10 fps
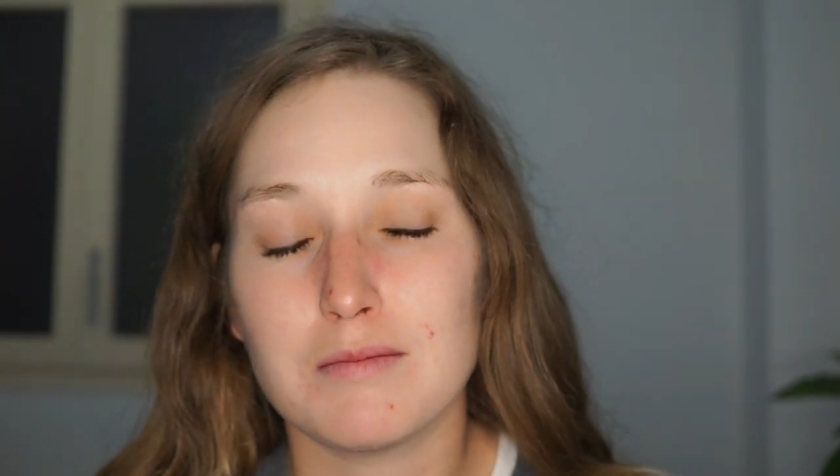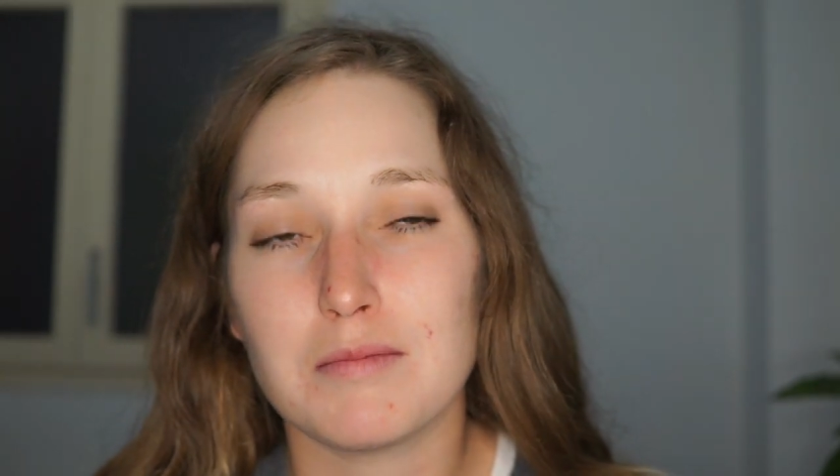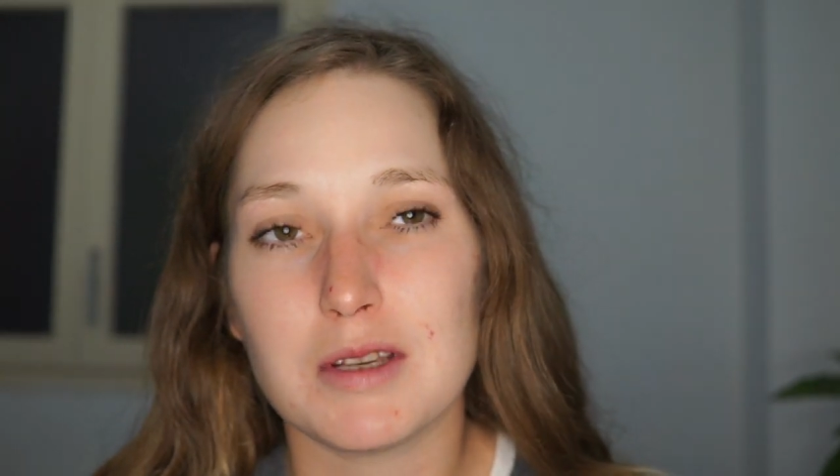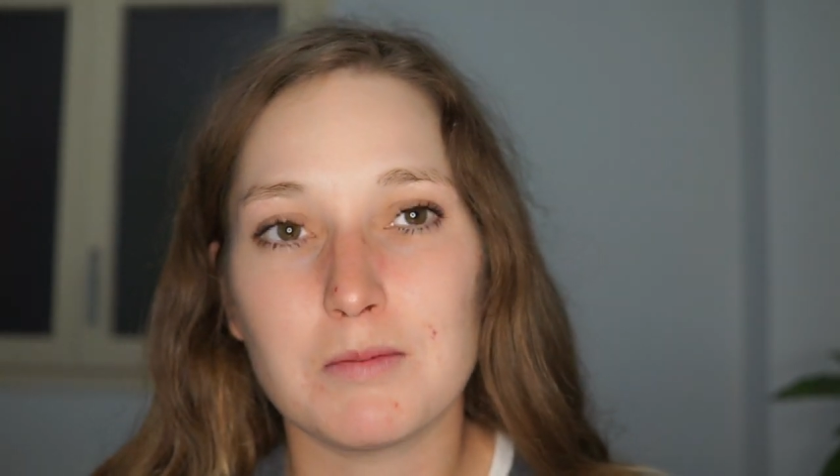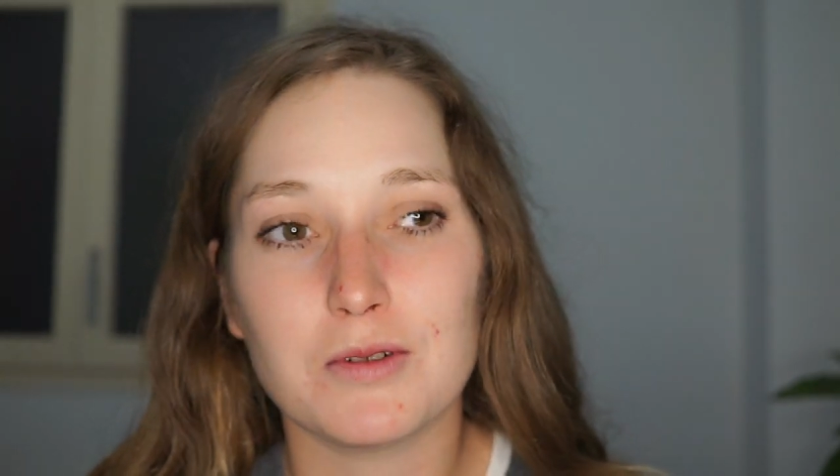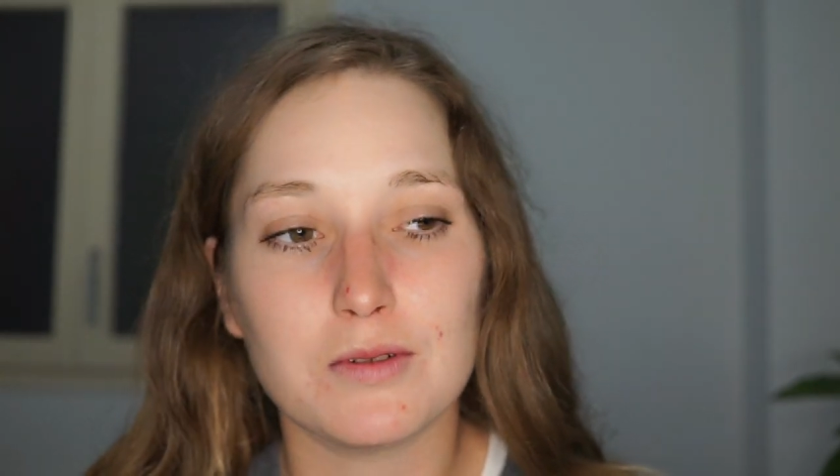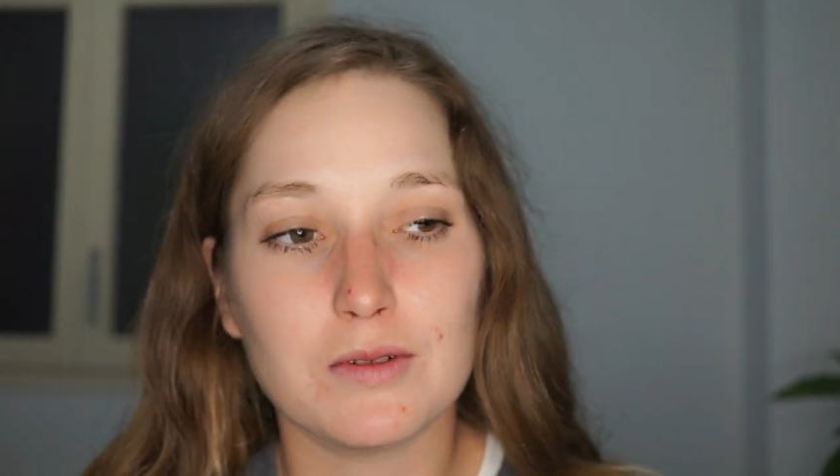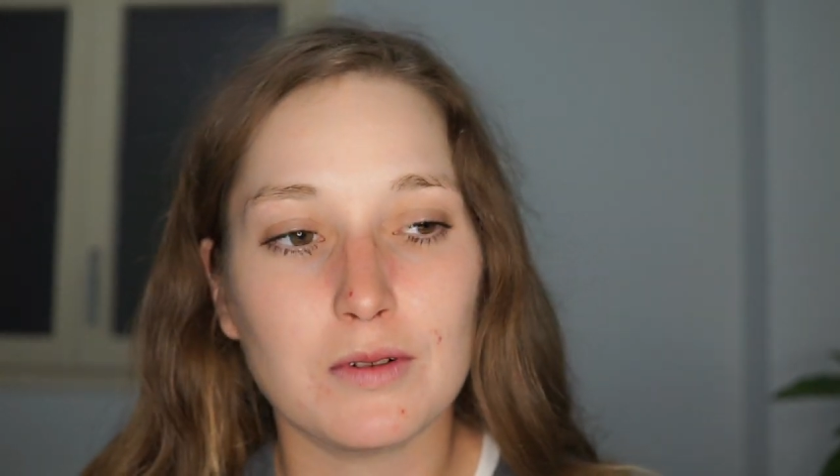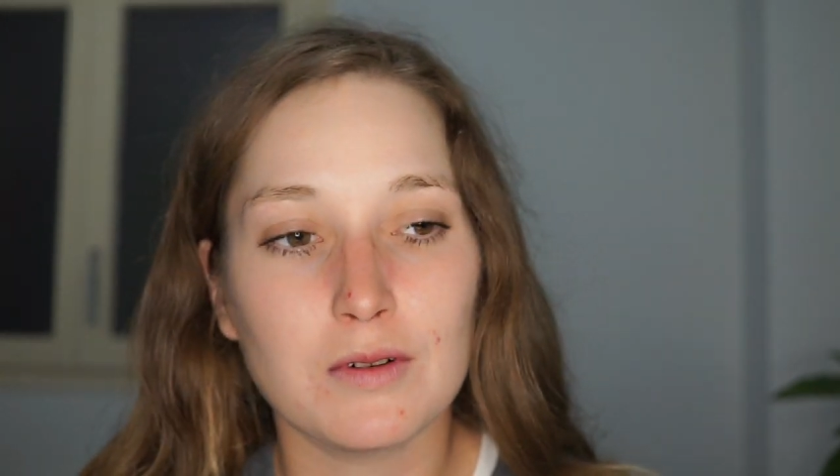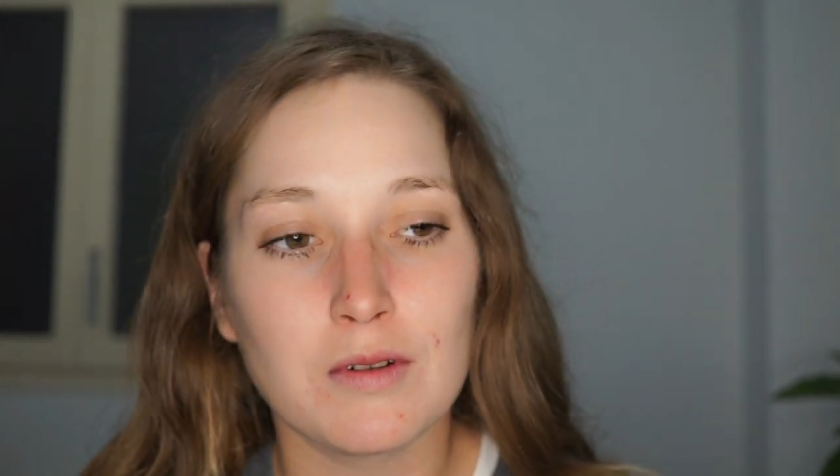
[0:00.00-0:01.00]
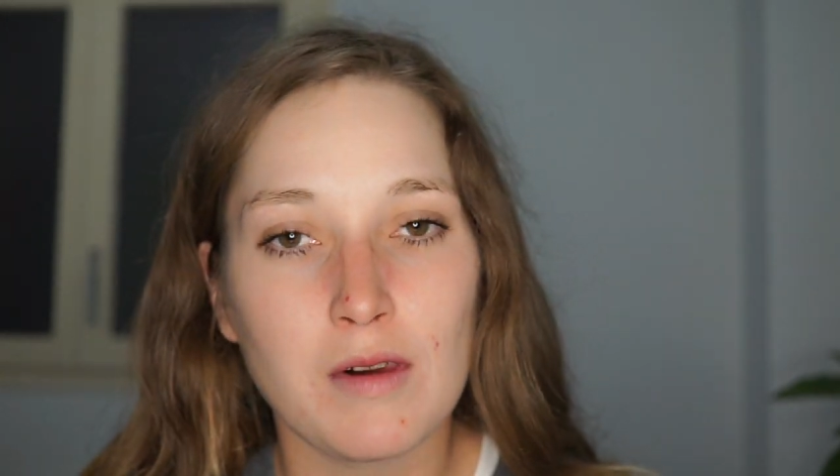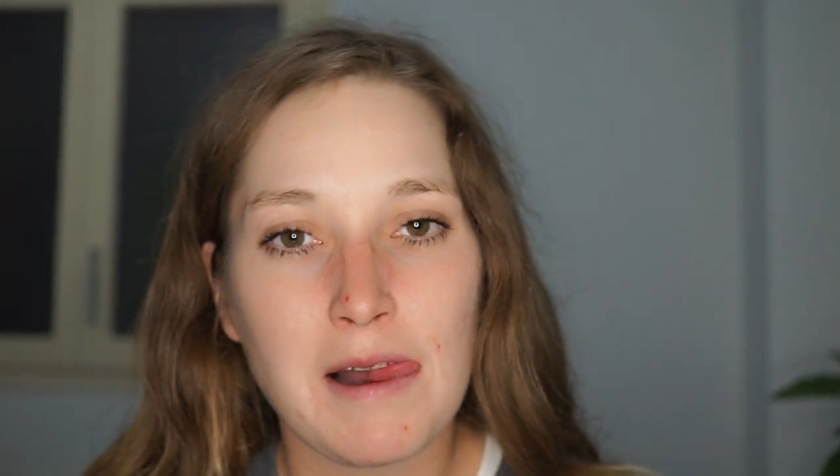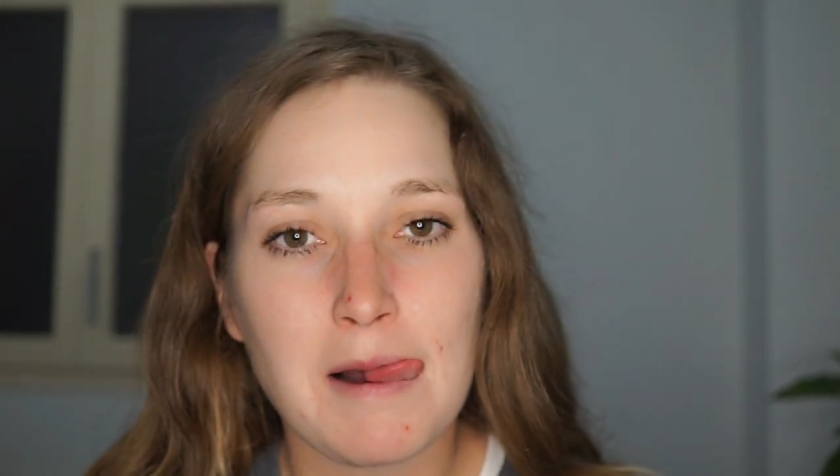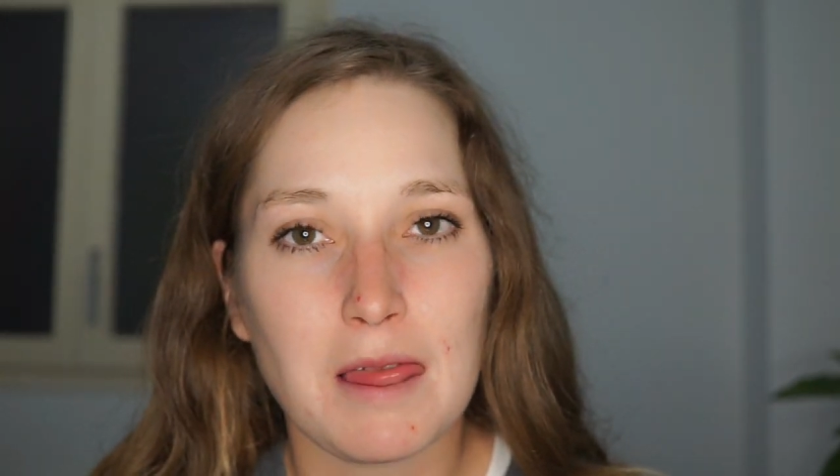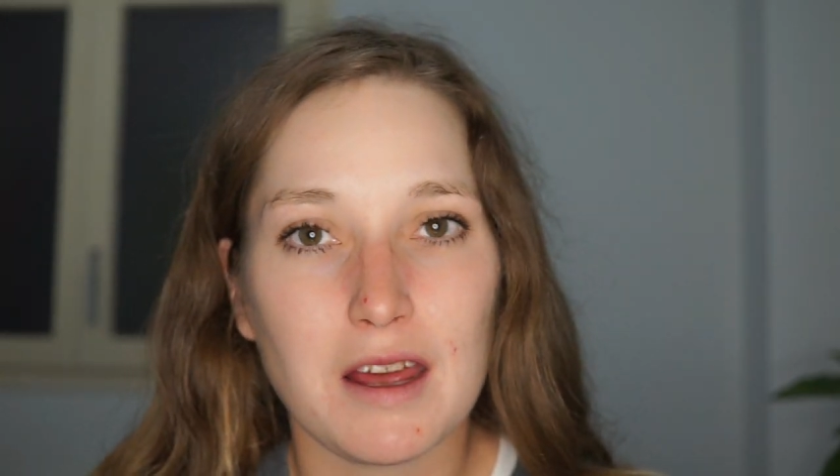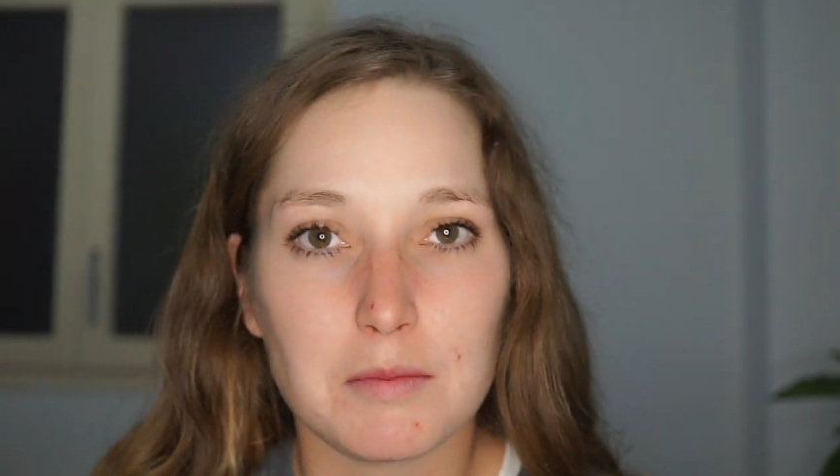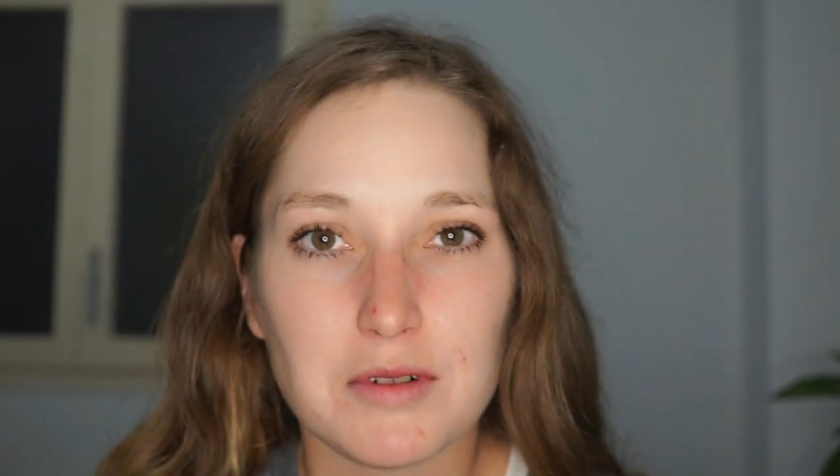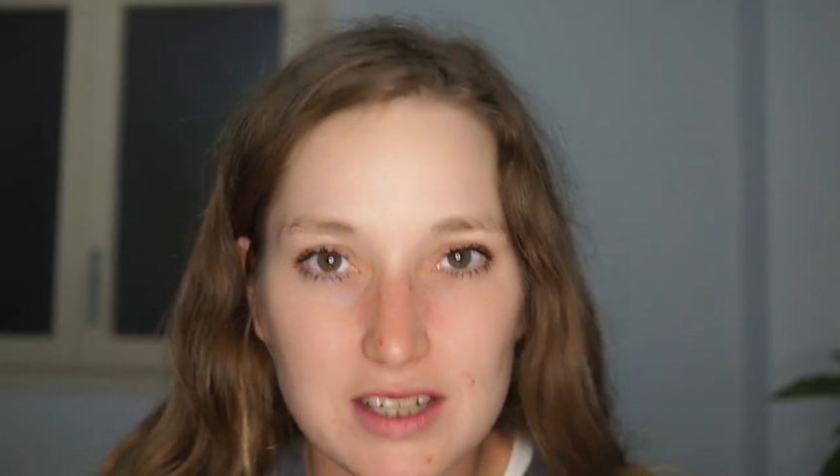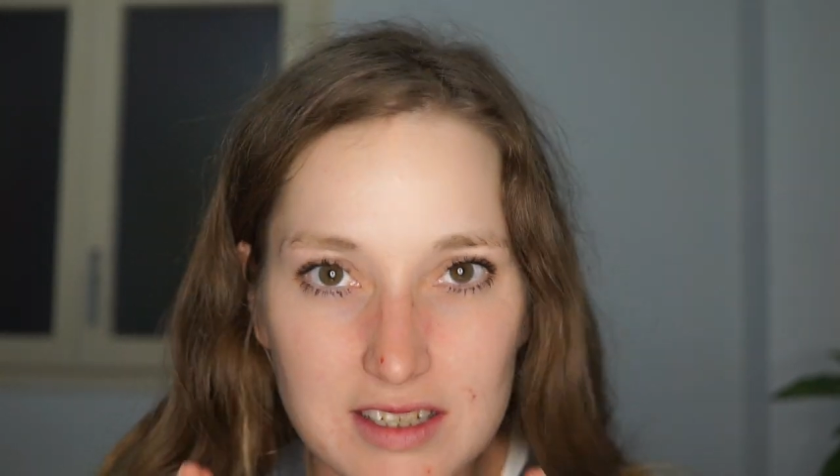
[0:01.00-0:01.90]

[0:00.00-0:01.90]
People are pretty